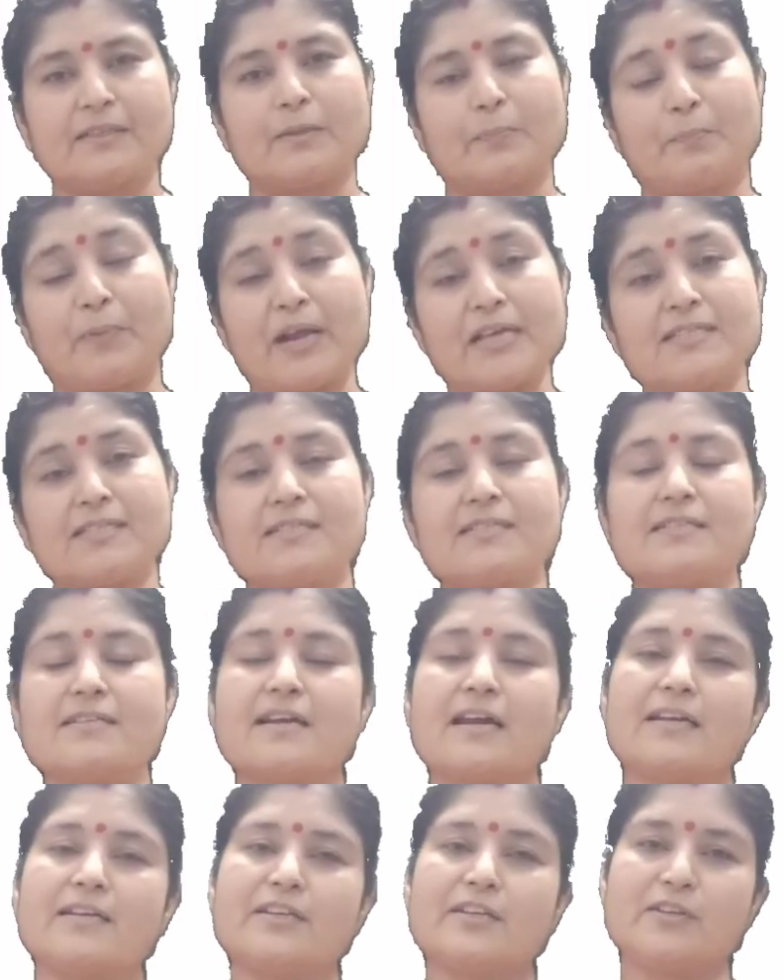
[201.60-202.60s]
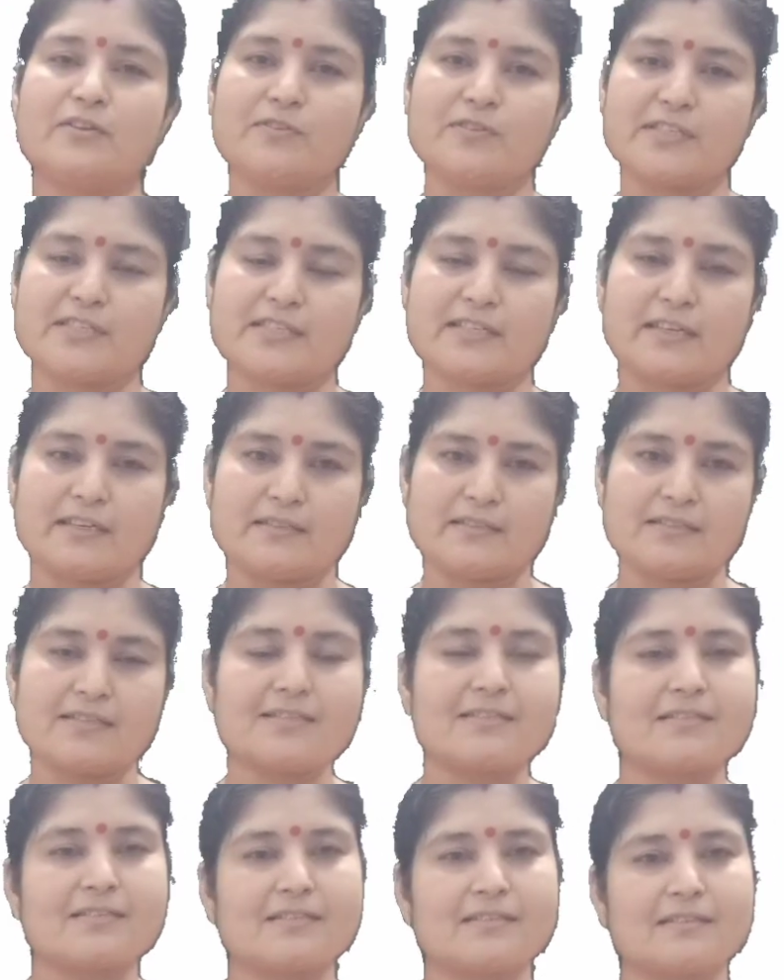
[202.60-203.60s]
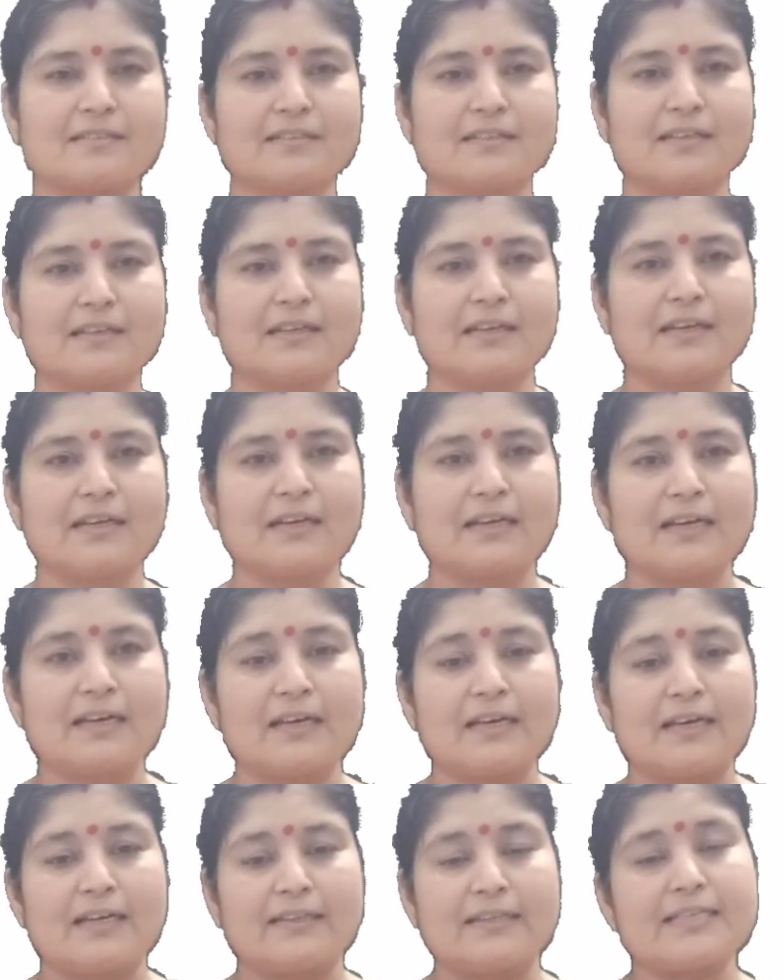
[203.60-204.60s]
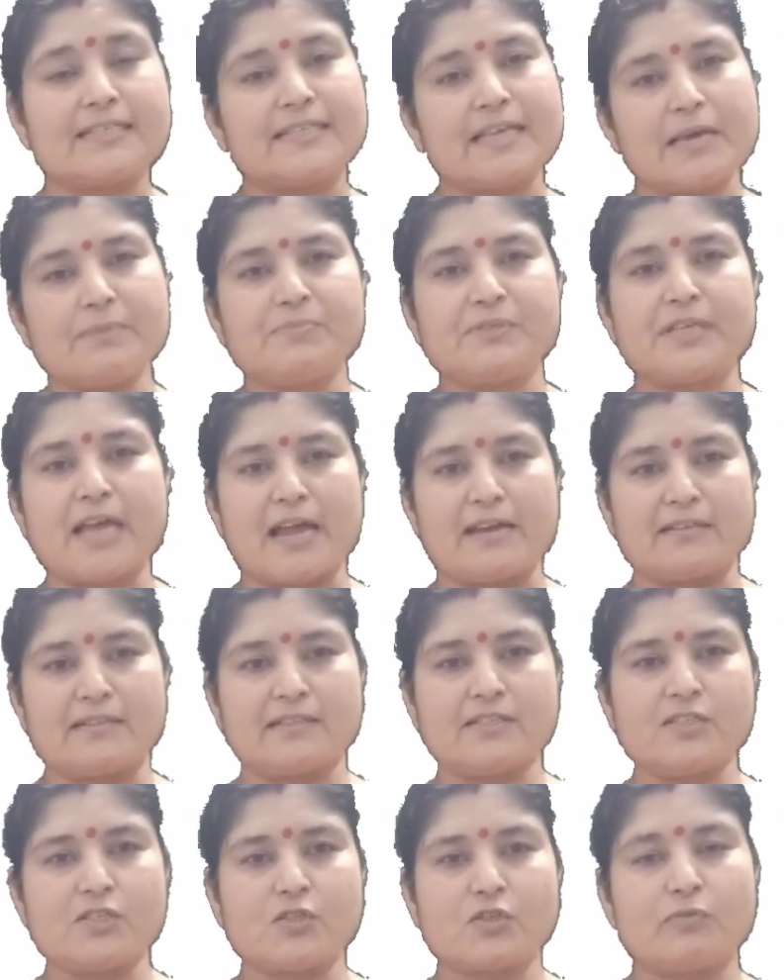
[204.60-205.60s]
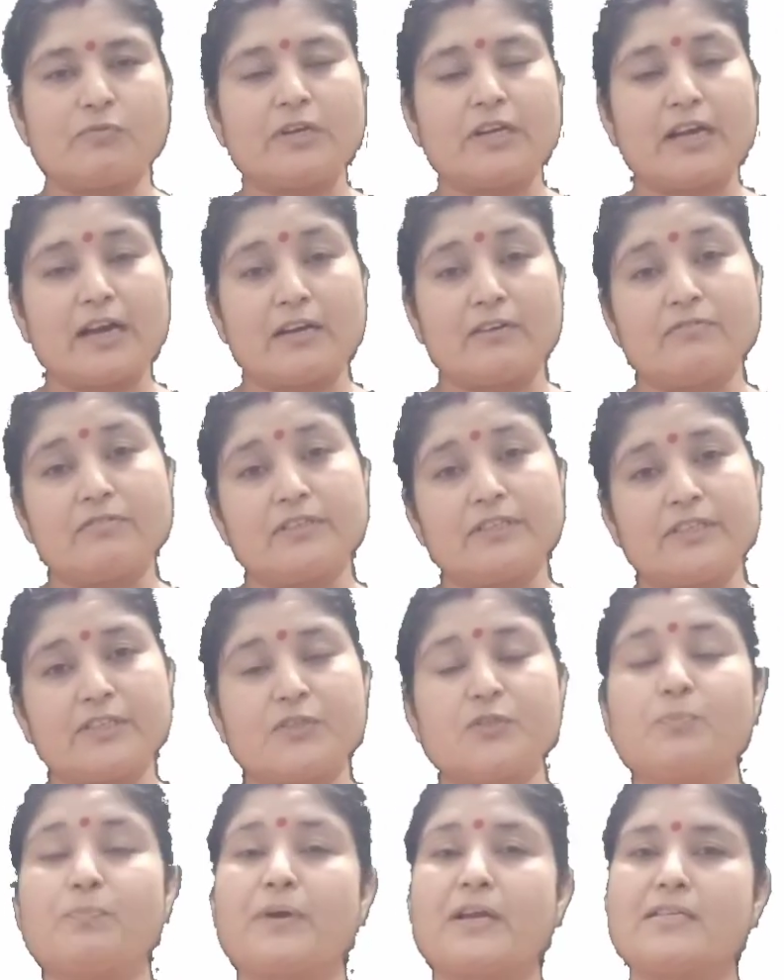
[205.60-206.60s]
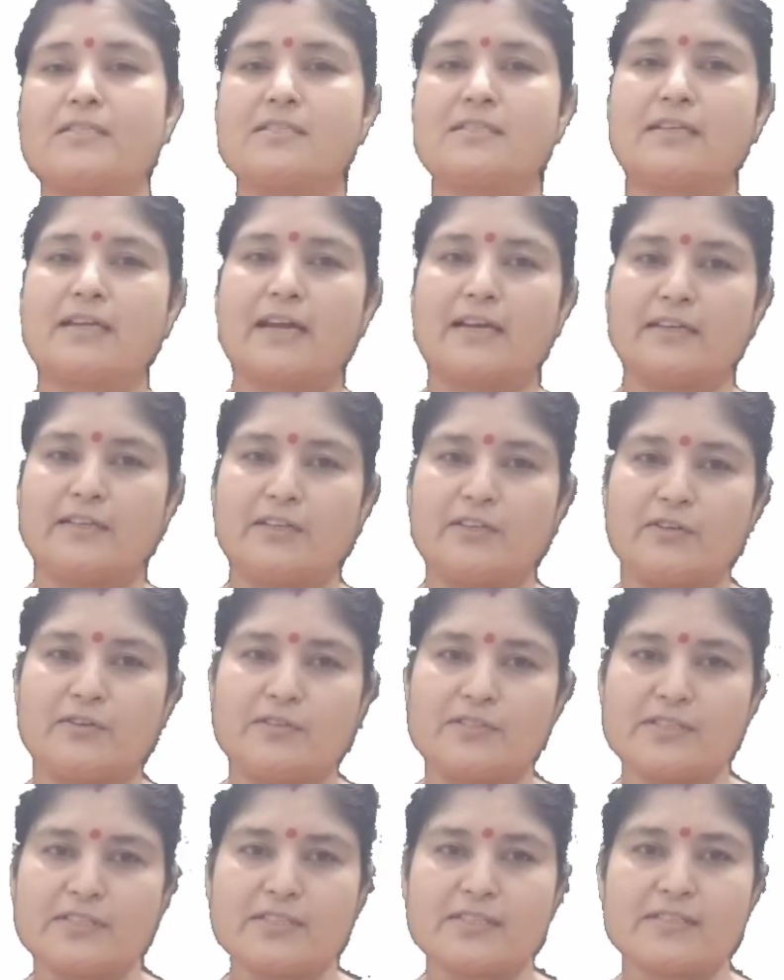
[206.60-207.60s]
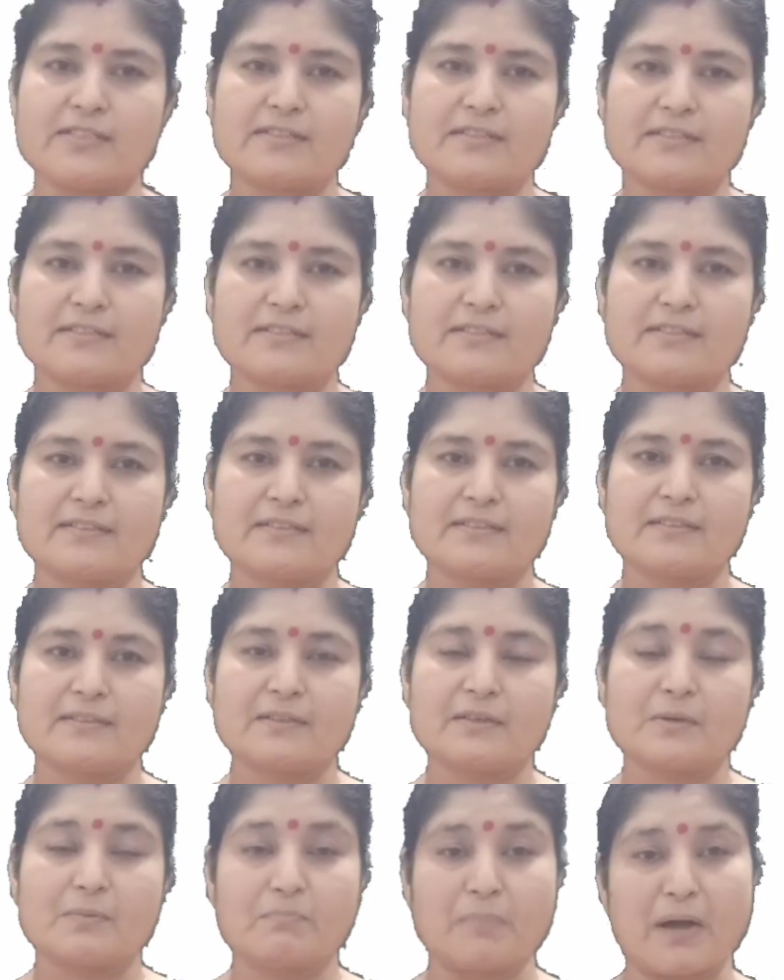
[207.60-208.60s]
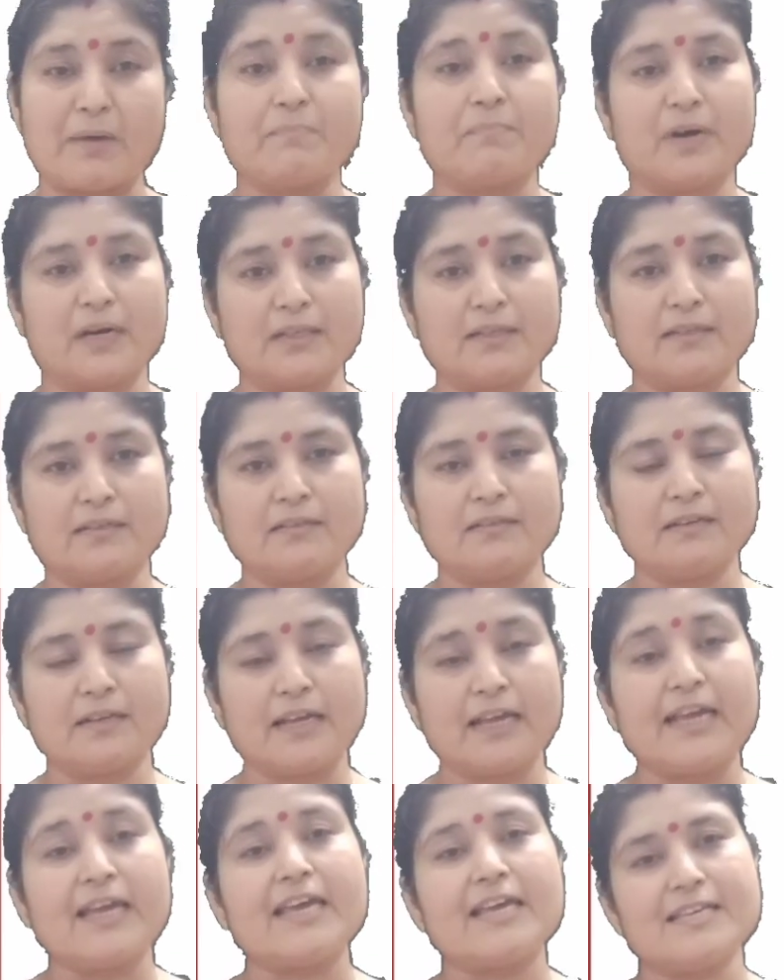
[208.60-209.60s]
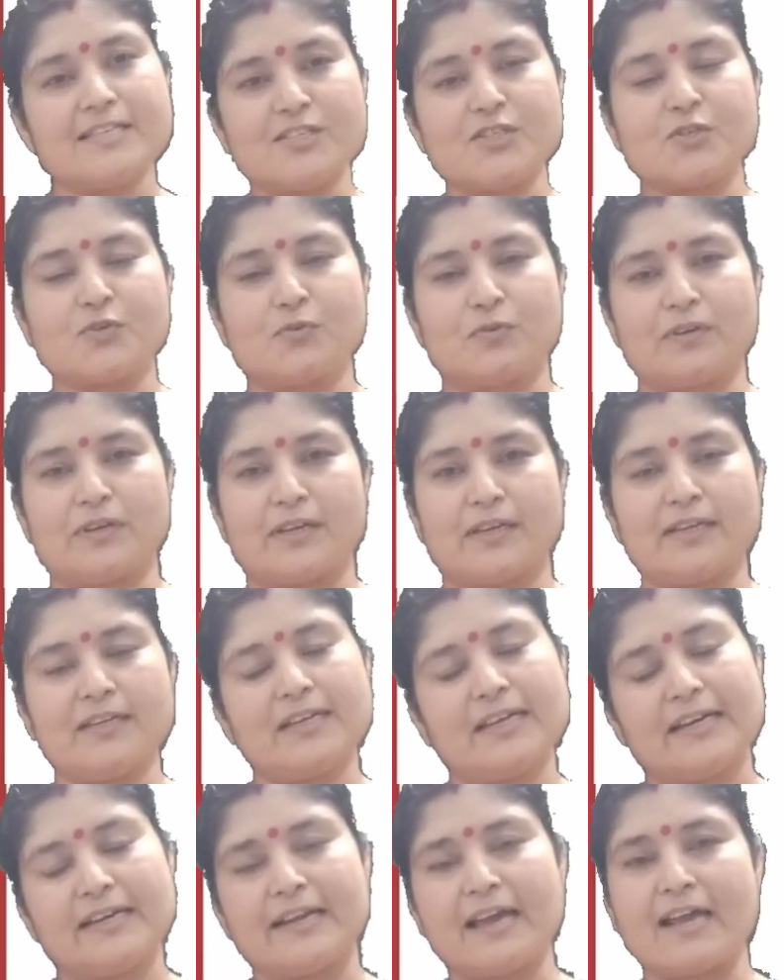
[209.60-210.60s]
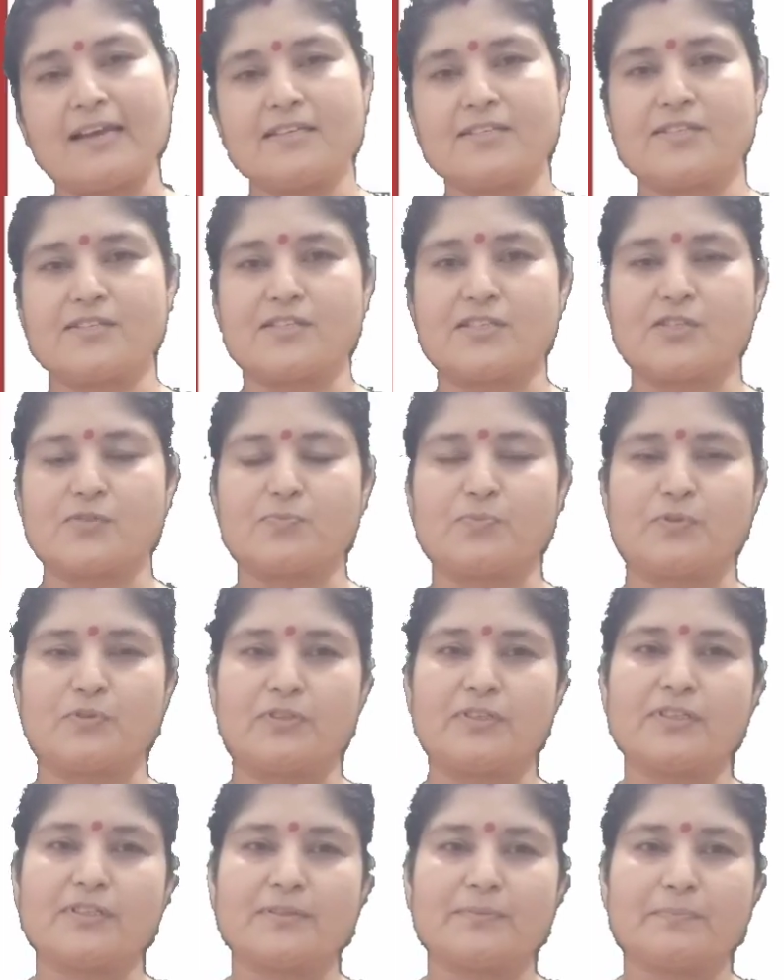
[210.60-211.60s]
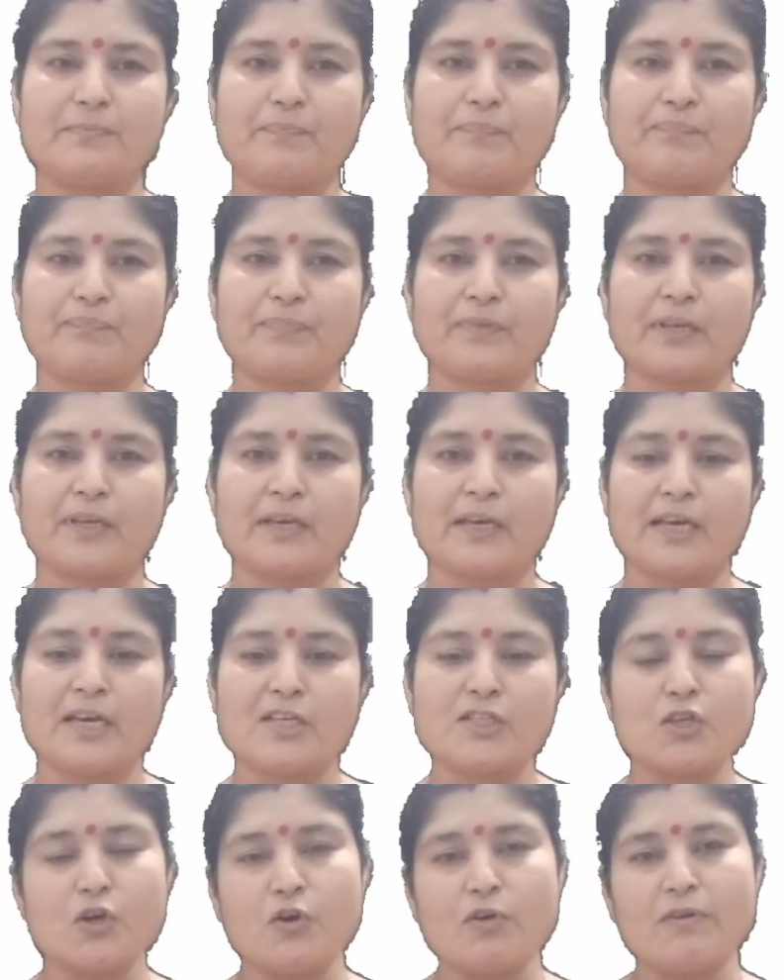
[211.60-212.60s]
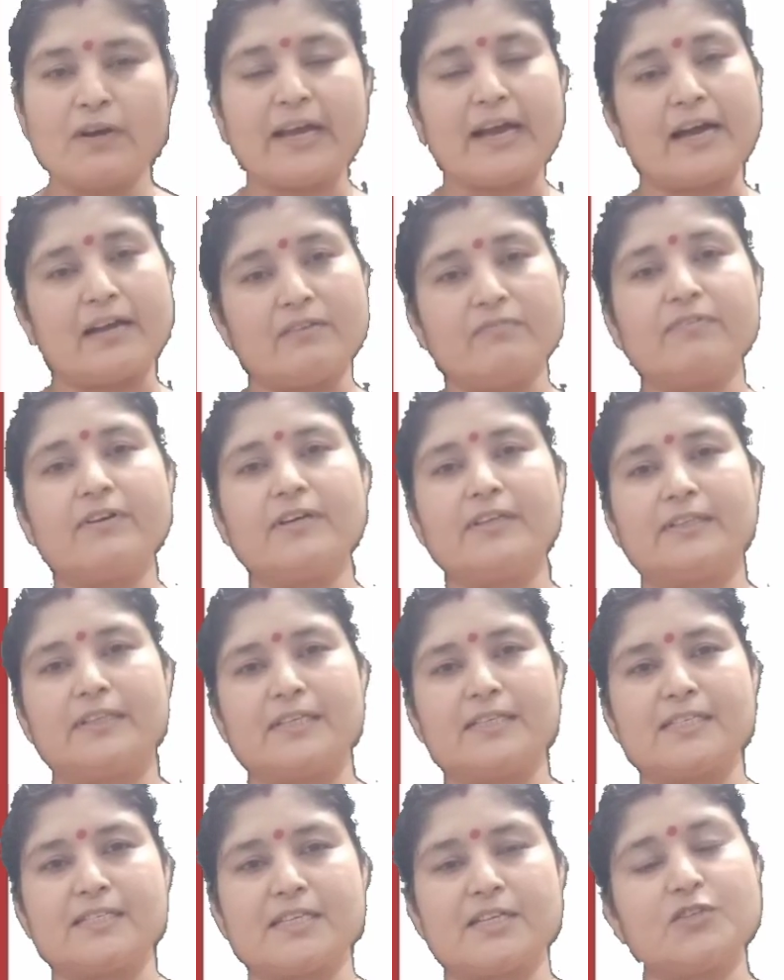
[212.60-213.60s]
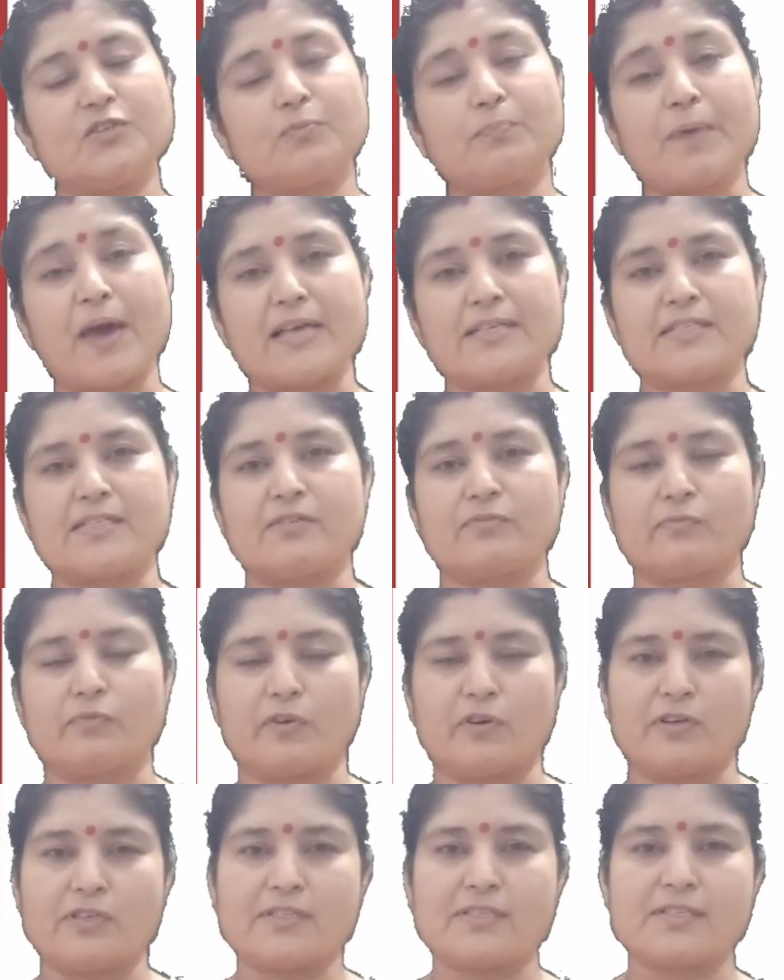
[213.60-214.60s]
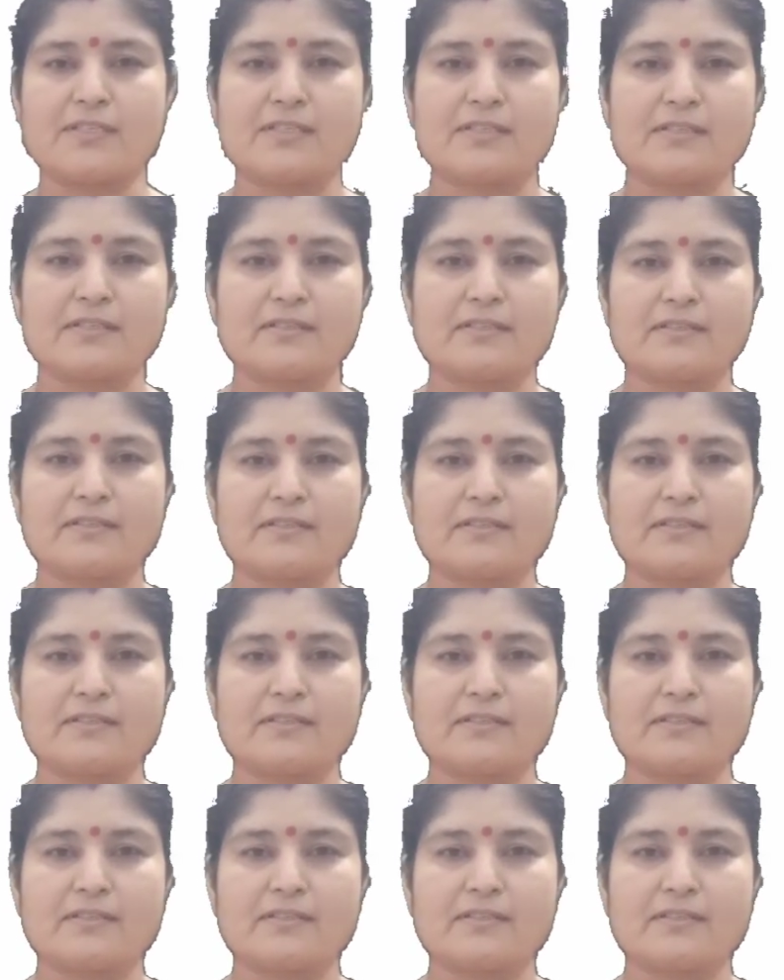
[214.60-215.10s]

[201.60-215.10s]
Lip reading: the present continuous tense. The same sentence we will convert into present continuous. My mother is cooking delicious food. So we will convert this into passive voice.